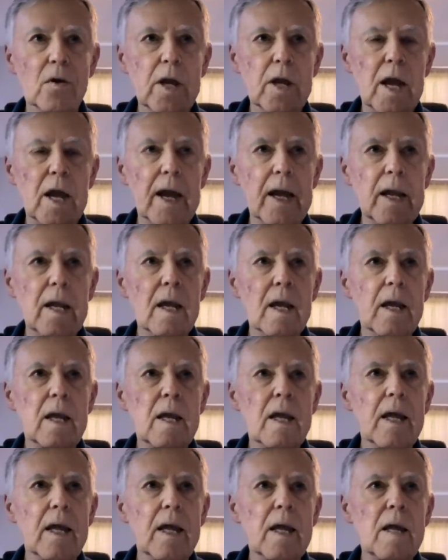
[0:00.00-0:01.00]

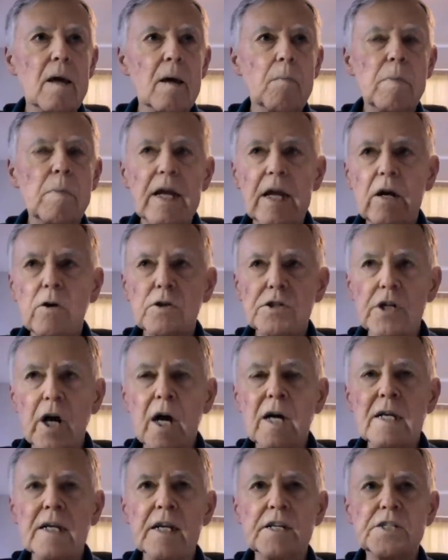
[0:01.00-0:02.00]
Okay? But he
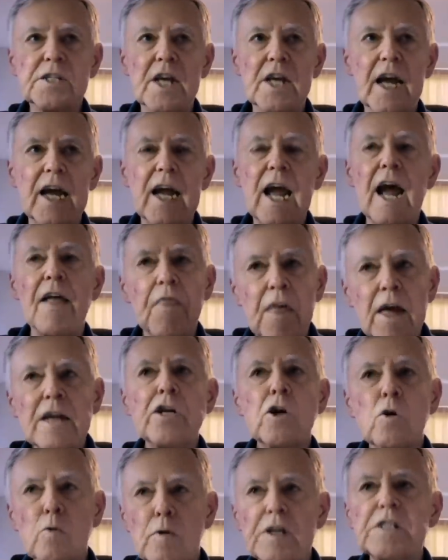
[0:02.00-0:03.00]
goes on to say,
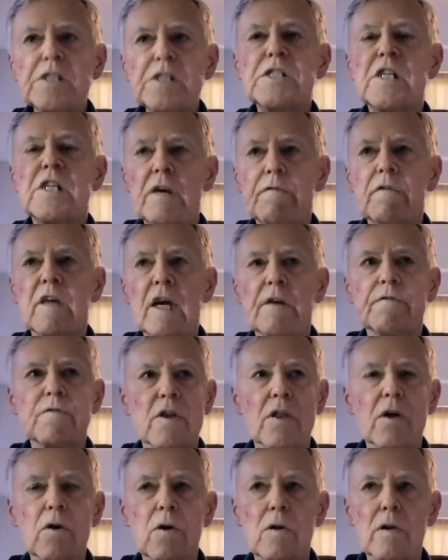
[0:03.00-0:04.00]
And then you'll receive the
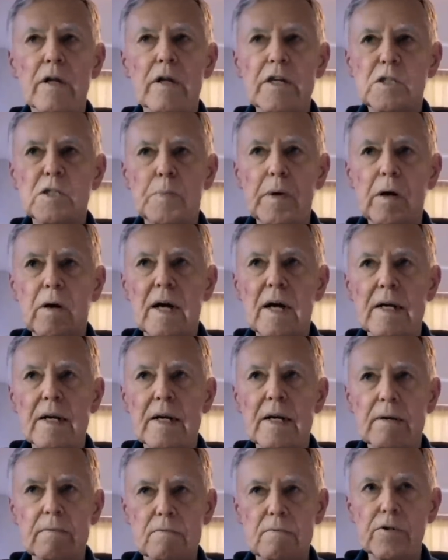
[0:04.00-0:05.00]
gift of the Holy
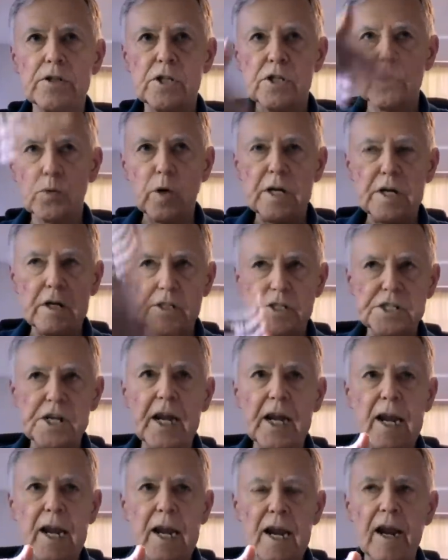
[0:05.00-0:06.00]
Spirit, which is
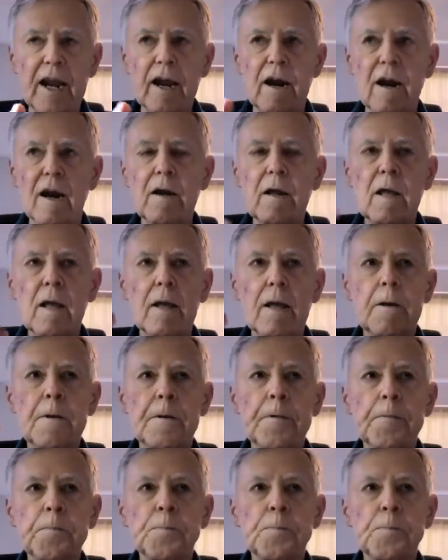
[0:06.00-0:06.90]
what you're seeing here